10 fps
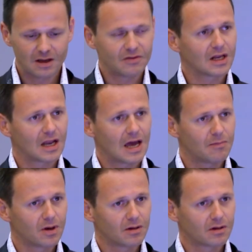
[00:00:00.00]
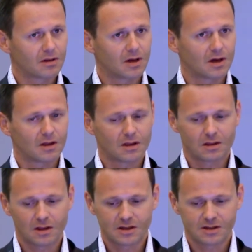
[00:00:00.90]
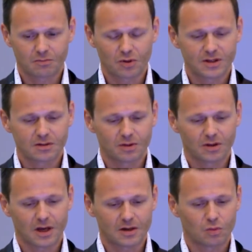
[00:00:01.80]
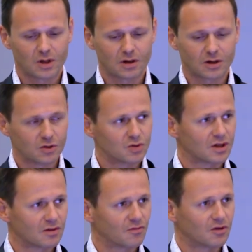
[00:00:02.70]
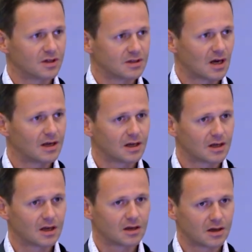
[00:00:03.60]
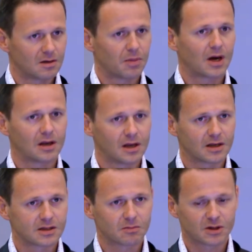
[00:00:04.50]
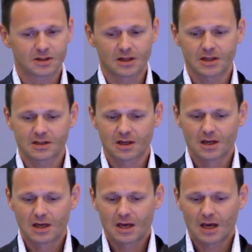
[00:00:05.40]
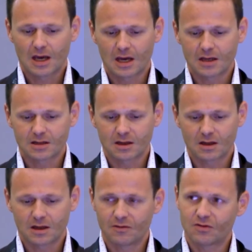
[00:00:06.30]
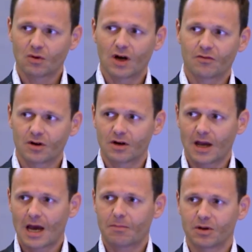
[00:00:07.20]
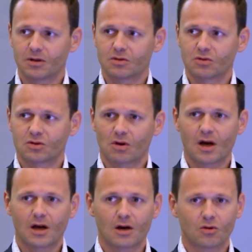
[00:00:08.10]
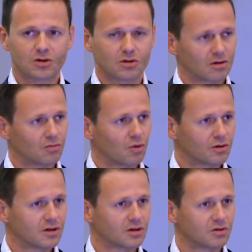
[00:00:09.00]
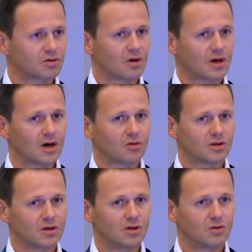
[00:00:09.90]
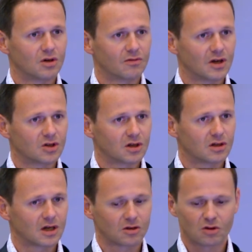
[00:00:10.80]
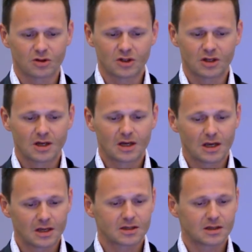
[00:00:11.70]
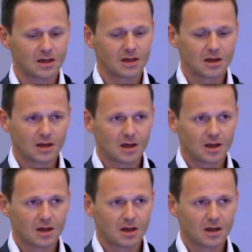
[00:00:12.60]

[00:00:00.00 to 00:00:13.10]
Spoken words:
living lab is the principle that we are using for designing and piloting smart cities. And if you ever happen to try out or wanting to try out a new innovation and technology in a city,